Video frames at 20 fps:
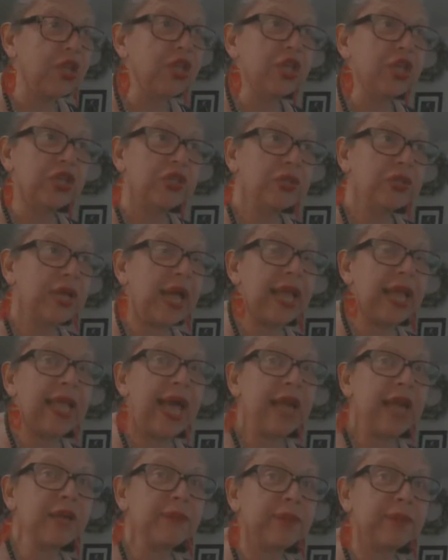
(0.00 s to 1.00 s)
you got a
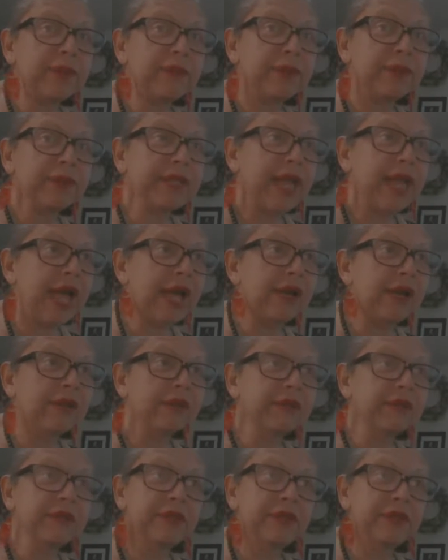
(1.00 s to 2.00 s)
lot of people now
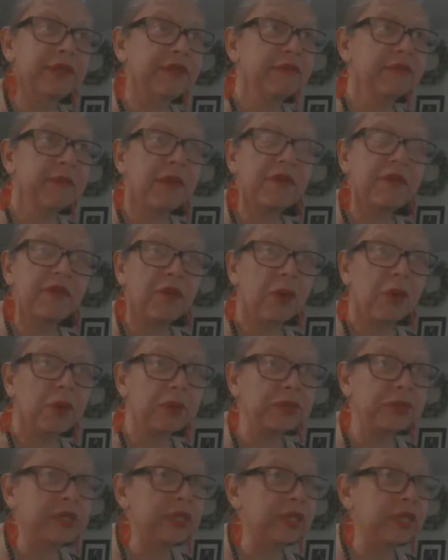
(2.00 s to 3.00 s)
you give them a
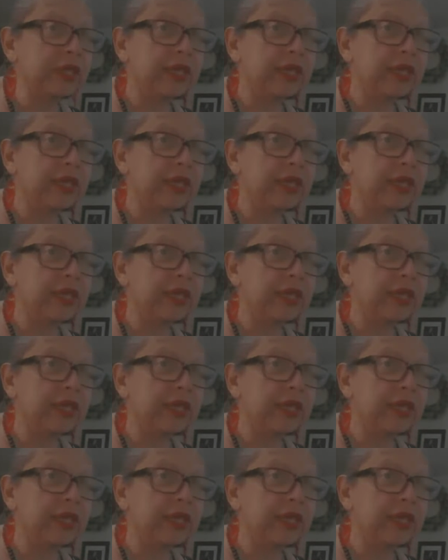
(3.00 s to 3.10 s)
phone